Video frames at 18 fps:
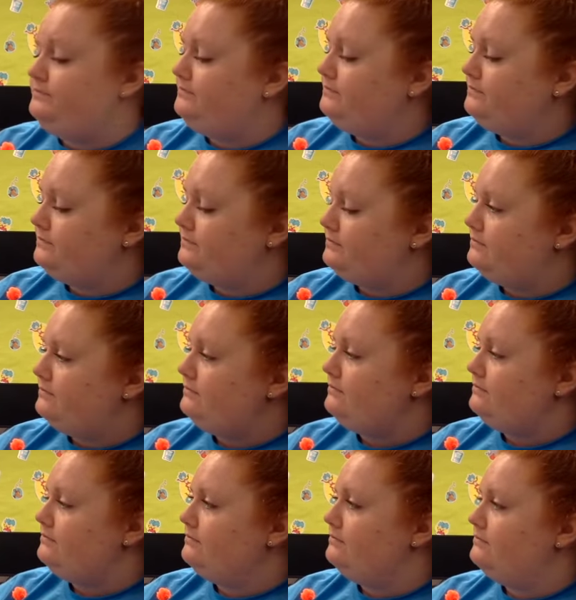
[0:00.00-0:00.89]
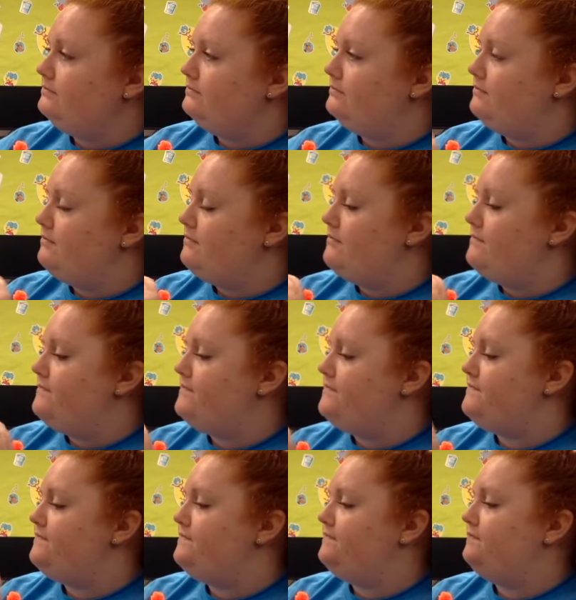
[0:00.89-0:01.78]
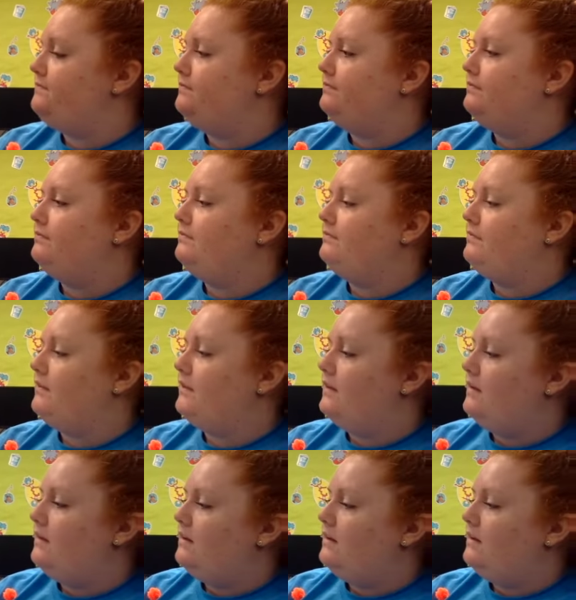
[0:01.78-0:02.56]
[no speech]